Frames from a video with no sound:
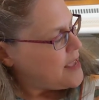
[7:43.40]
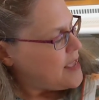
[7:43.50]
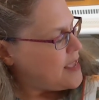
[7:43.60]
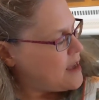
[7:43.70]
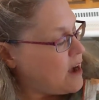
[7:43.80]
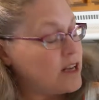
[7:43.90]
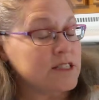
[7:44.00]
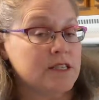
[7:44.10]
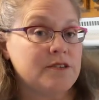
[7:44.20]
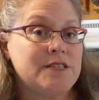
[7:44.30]
He
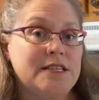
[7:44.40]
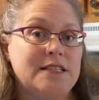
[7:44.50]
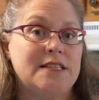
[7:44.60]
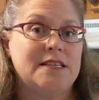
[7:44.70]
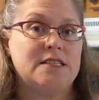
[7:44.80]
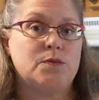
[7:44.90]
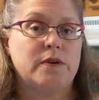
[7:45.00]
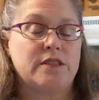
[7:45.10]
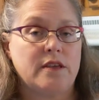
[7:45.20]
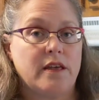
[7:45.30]
also did this
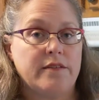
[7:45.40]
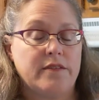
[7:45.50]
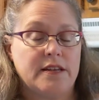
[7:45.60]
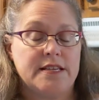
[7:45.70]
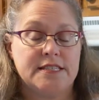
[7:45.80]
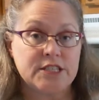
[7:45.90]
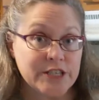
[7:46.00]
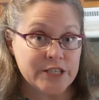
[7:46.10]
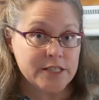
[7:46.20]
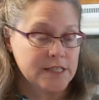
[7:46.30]
with
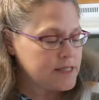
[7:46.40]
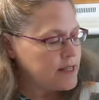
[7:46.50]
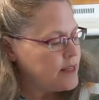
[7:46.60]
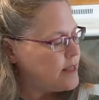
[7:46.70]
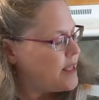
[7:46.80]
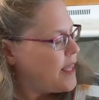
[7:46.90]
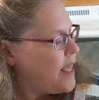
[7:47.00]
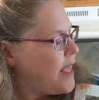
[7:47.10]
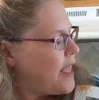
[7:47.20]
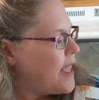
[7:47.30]
lizards
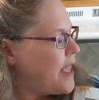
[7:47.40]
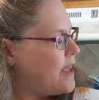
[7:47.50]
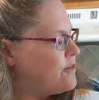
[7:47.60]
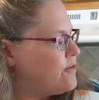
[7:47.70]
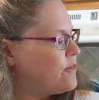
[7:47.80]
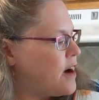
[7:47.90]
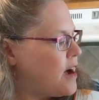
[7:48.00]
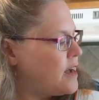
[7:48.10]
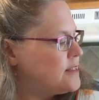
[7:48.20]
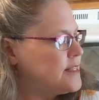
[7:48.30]
and
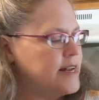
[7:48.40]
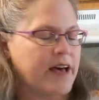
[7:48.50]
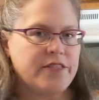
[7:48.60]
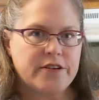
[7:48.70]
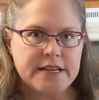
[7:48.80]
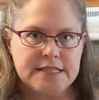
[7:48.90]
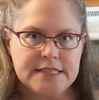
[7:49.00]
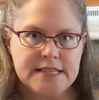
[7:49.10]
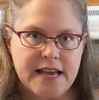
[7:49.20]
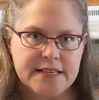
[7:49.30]
frogs and other
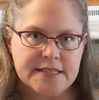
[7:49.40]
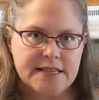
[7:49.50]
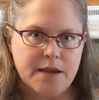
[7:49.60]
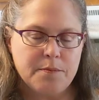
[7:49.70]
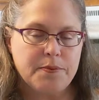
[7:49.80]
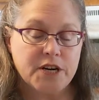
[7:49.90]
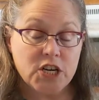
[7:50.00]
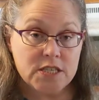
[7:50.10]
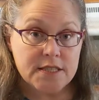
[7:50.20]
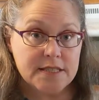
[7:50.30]
insects and
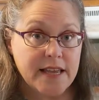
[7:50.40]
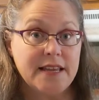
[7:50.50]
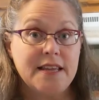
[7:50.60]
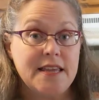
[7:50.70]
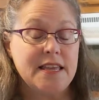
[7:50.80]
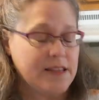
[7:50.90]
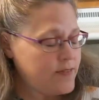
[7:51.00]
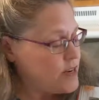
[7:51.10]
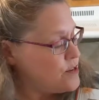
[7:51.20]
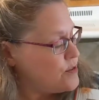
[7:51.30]
birds, and he
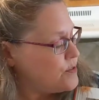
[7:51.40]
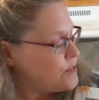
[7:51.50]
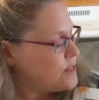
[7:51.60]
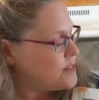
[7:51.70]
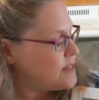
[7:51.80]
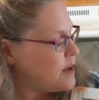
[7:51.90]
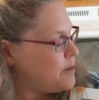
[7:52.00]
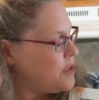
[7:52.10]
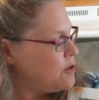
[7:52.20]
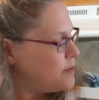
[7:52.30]
even used
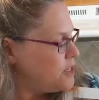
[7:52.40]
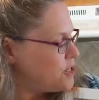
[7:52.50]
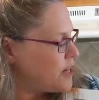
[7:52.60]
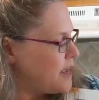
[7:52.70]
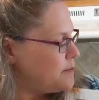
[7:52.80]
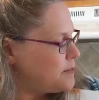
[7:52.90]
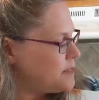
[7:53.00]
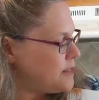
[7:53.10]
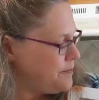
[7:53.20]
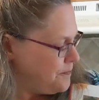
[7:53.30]
some human
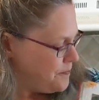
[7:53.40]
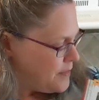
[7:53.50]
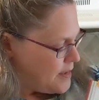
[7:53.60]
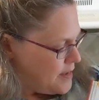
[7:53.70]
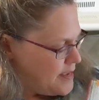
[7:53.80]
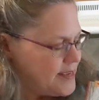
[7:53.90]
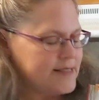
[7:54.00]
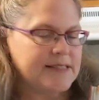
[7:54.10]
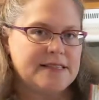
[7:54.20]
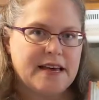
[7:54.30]
shapes.
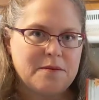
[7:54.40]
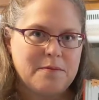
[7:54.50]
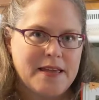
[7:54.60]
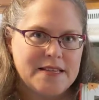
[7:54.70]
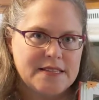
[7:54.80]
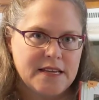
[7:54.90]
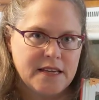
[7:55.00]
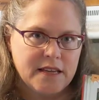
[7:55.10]
Isn't that amazing?